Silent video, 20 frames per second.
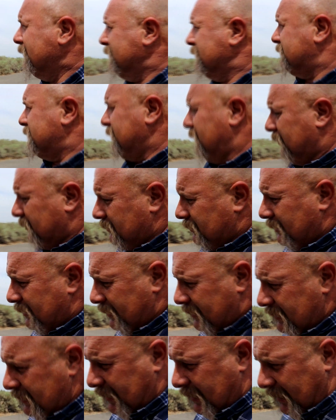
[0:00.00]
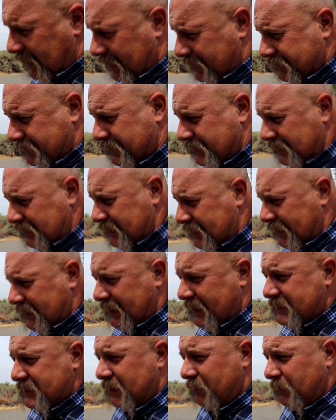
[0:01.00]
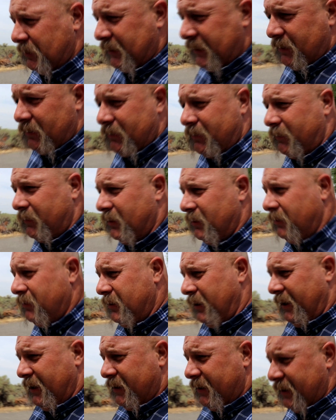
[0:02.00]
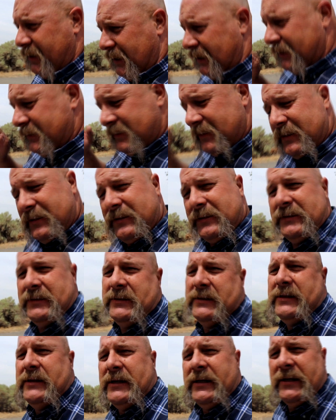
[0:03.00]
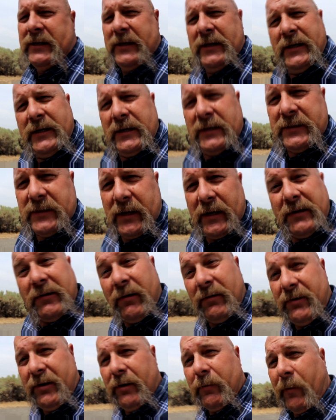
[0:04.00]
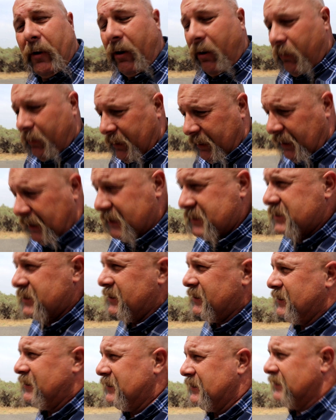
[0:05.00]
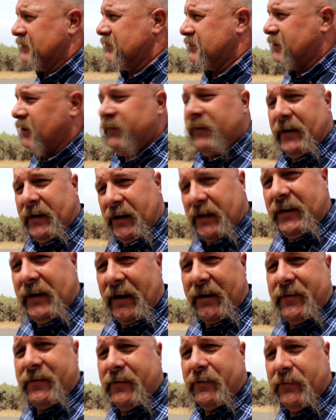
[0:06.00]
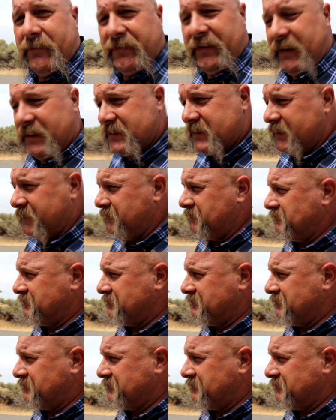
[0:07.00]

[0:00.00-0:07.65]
So um, I guess I'm going to get on the road, and uh, I'll talk to you tomorrow, I guess. See if I can get that drone fixed.